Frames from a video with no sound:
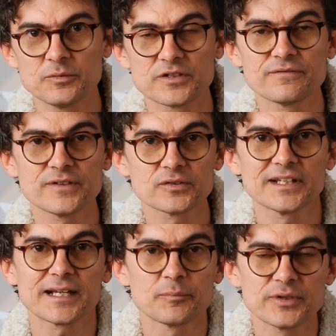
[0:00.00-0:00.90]
which feels
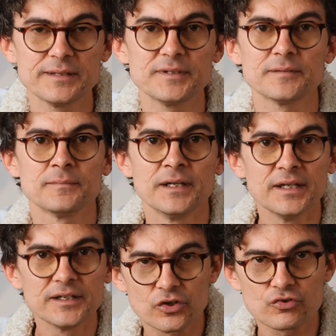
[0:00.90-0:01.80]
like a premium
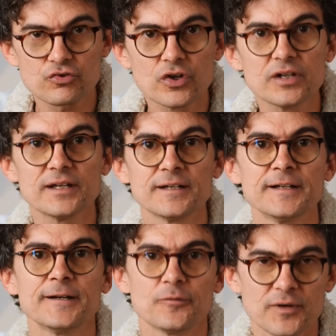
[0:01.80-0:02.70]
controller
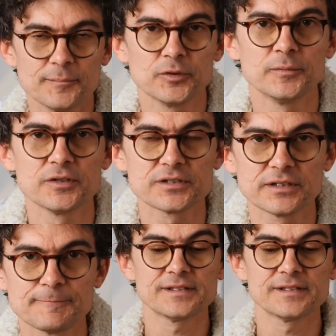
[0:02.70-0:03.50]
rumble motor.